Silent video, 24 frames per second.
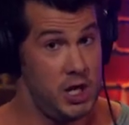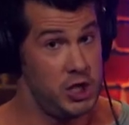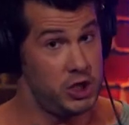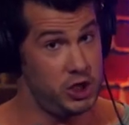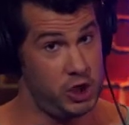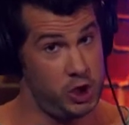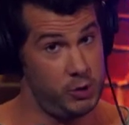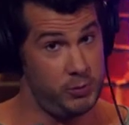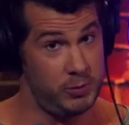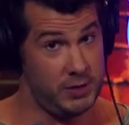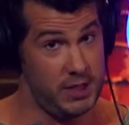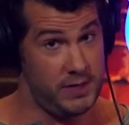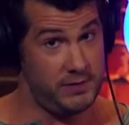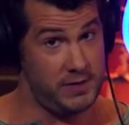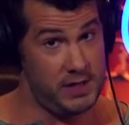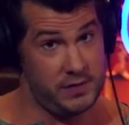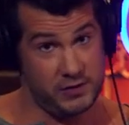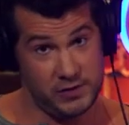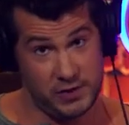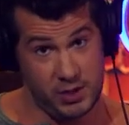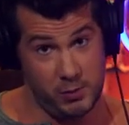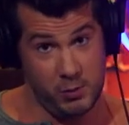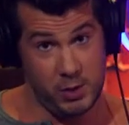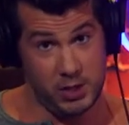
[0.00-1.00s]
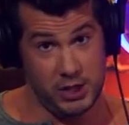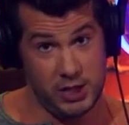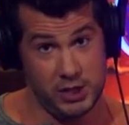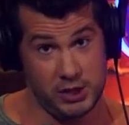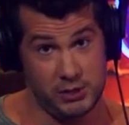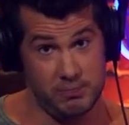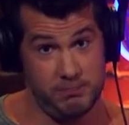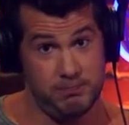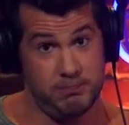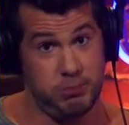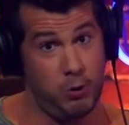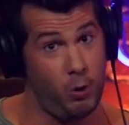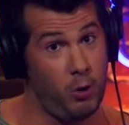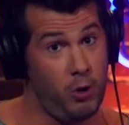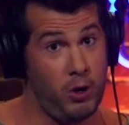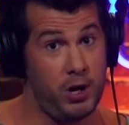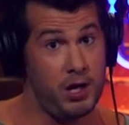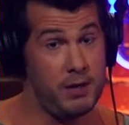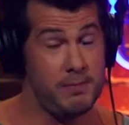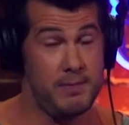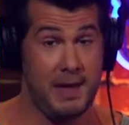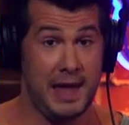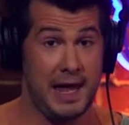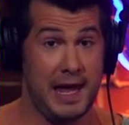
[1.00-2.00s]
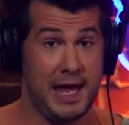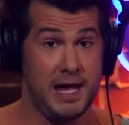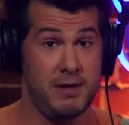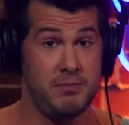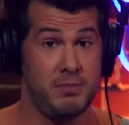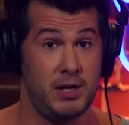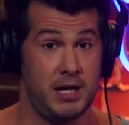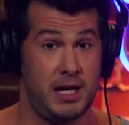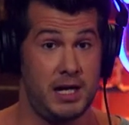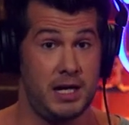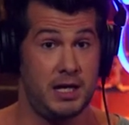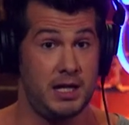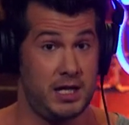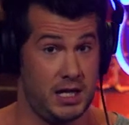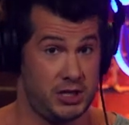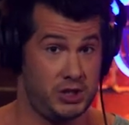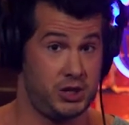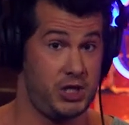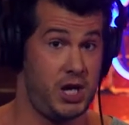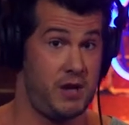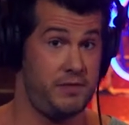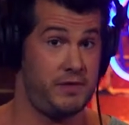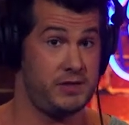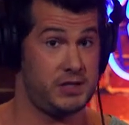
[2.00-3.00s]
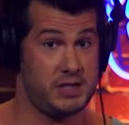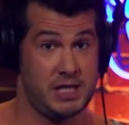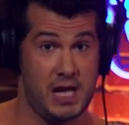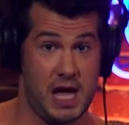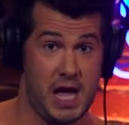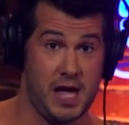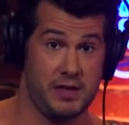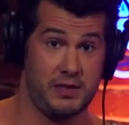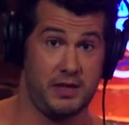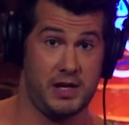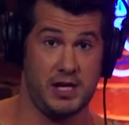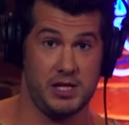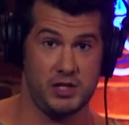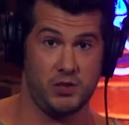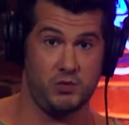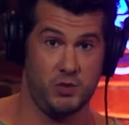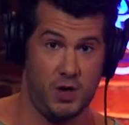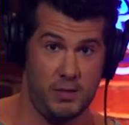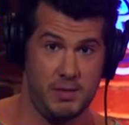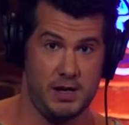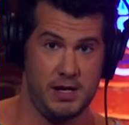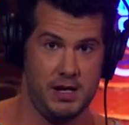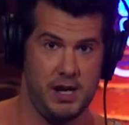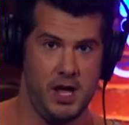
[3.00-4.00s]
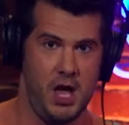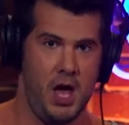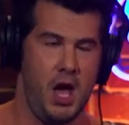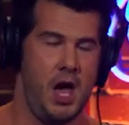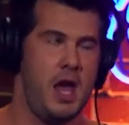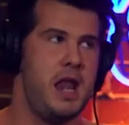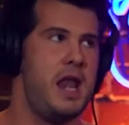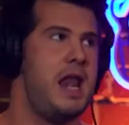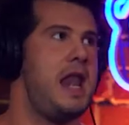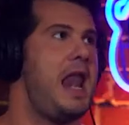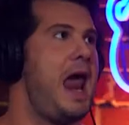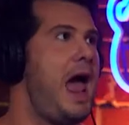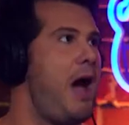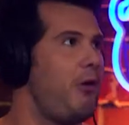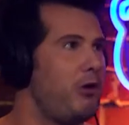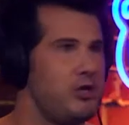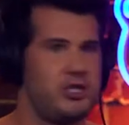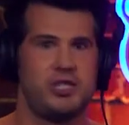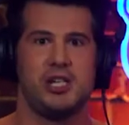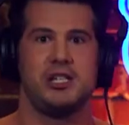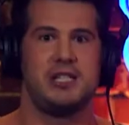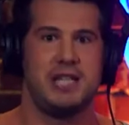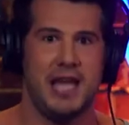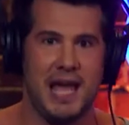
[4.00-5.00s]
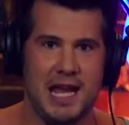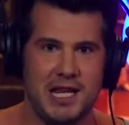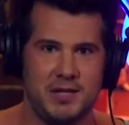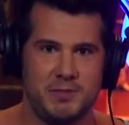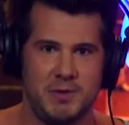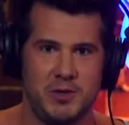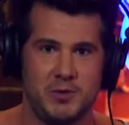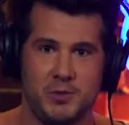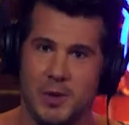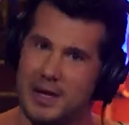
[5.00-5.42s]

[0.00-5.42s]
Do you believe that if someone is born a man but he cuts off his that he's a woman, now it's just hate speech?